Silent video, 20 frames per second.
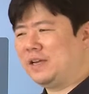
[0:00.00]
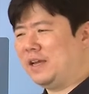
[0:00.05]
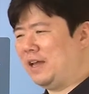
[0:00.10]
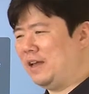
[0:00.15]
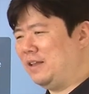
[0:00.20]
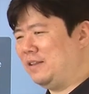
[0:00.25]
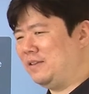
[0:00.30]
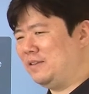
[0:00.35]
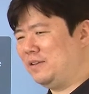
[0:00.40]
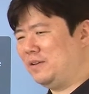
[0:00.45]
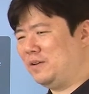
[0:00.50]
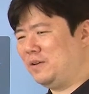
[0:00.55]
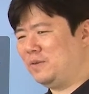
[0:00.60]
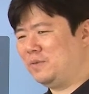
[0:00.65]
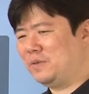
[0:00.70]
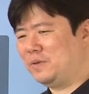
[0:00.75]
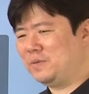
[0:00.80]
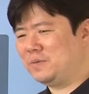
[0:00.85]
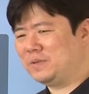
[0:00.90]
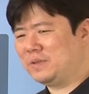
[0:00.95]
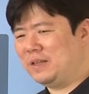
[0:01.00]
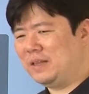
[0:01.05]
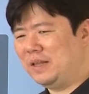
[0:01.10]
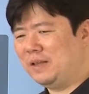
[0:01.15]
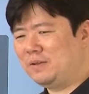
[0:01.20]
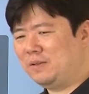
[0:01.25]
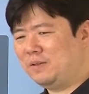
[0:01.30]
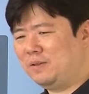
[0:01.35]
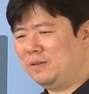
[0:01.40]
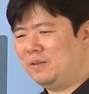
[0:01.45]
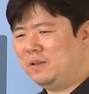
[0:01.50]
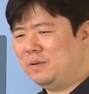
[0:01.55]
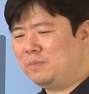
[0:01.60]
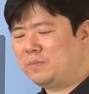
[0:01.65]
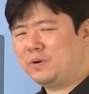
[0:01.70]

and those little